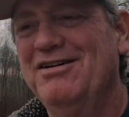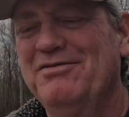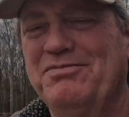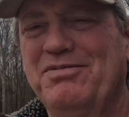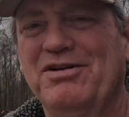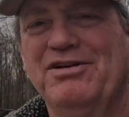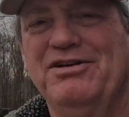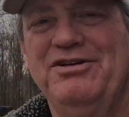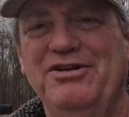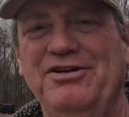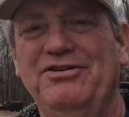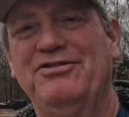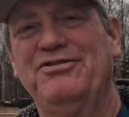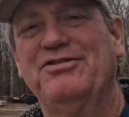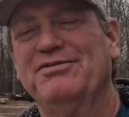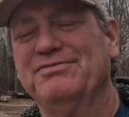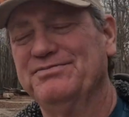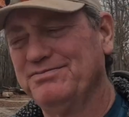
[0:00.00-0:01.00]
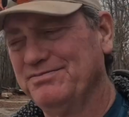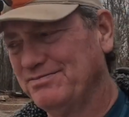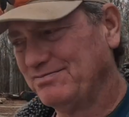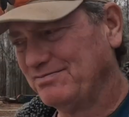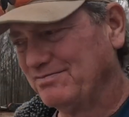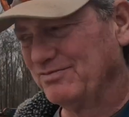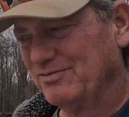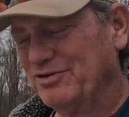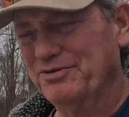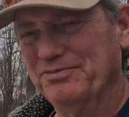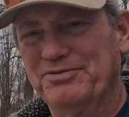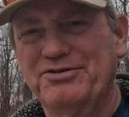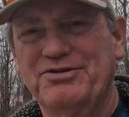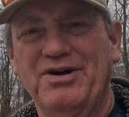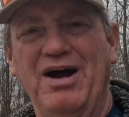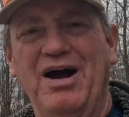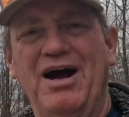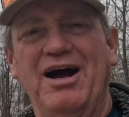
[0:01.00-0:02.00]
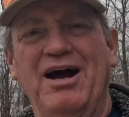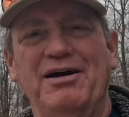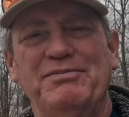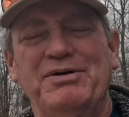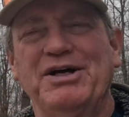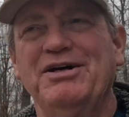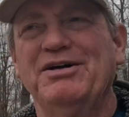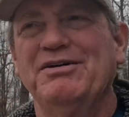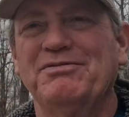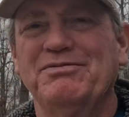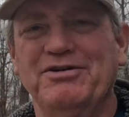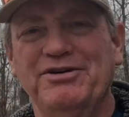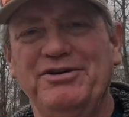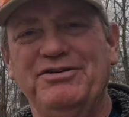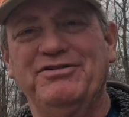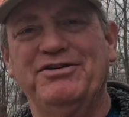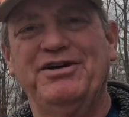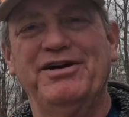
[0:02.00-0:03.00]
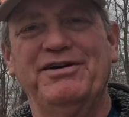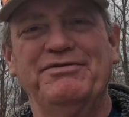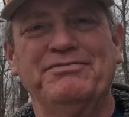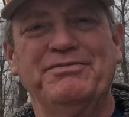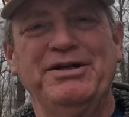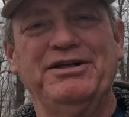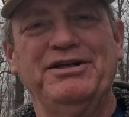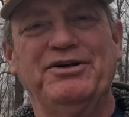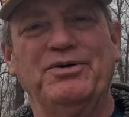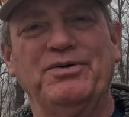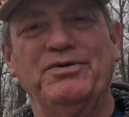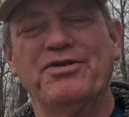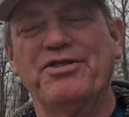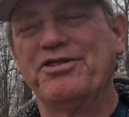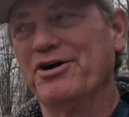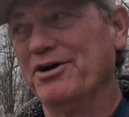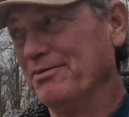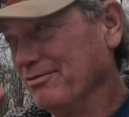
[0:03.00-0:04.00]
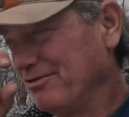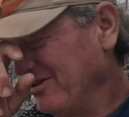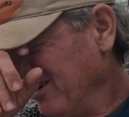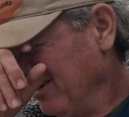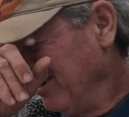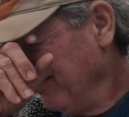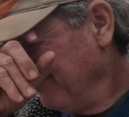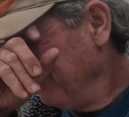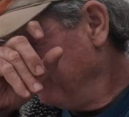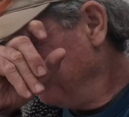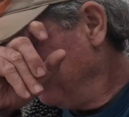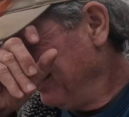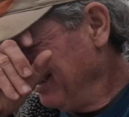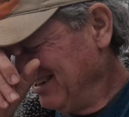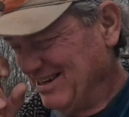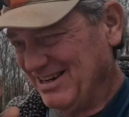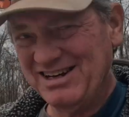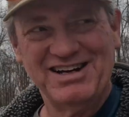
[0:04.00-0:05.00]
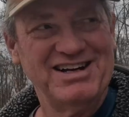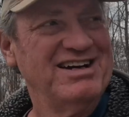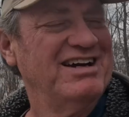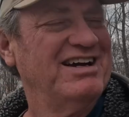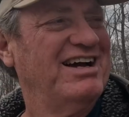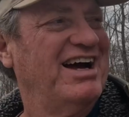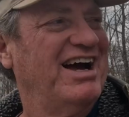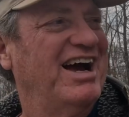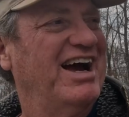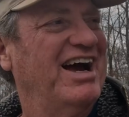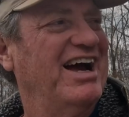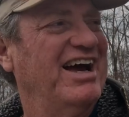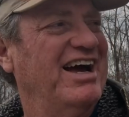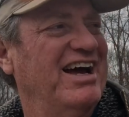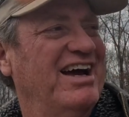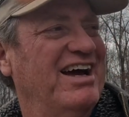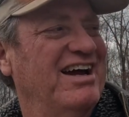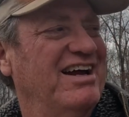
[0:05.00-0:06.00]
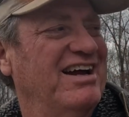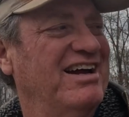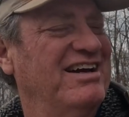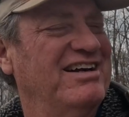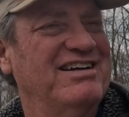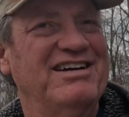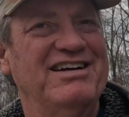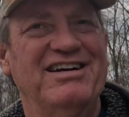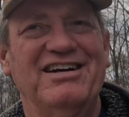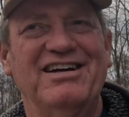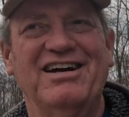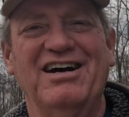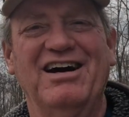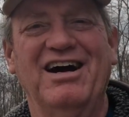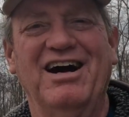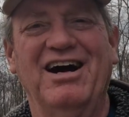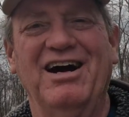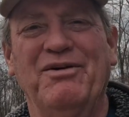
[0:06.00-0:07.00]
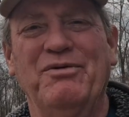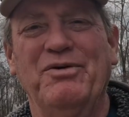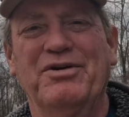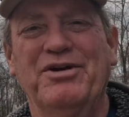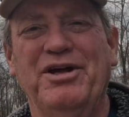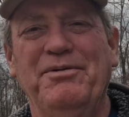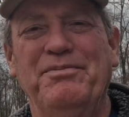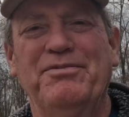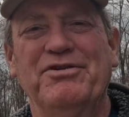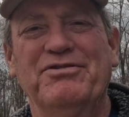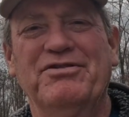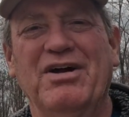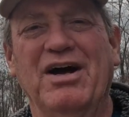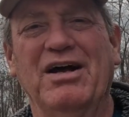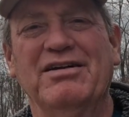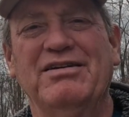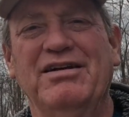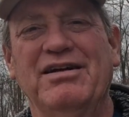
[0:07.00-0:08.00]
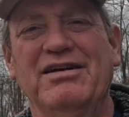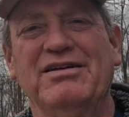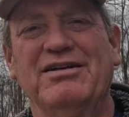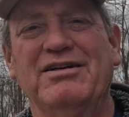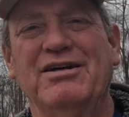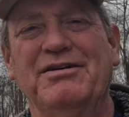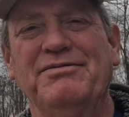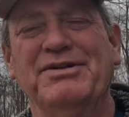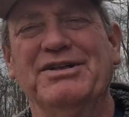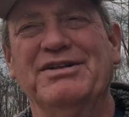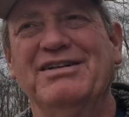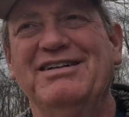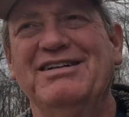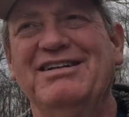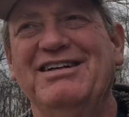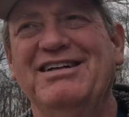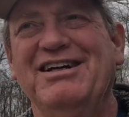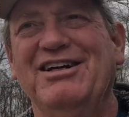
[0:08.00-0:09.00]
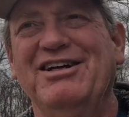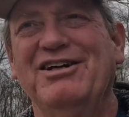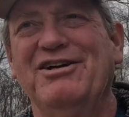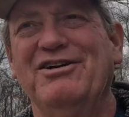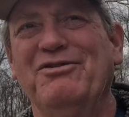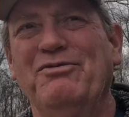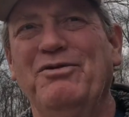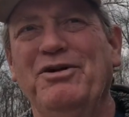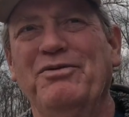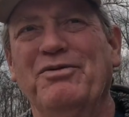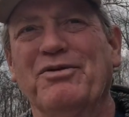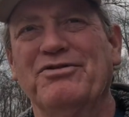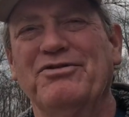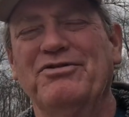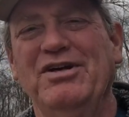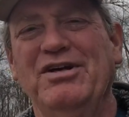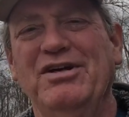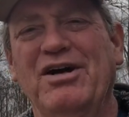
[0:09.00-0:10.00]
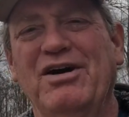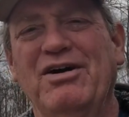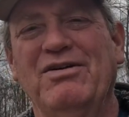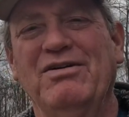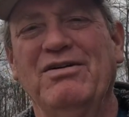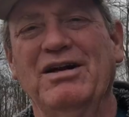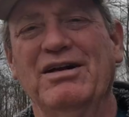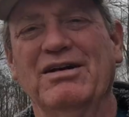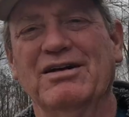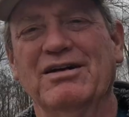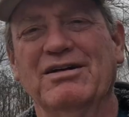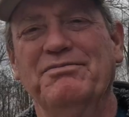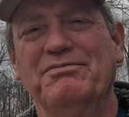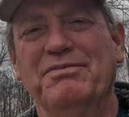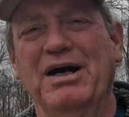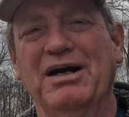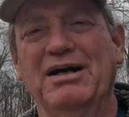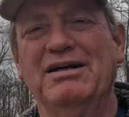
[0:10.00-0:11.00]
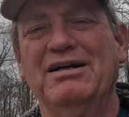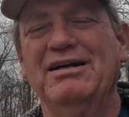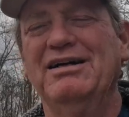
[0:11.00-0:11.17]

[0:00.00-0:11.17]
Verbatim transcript: please subscribe, please give me the old thumbs up, and I will keep this content coming. We will see y'all later. Bye.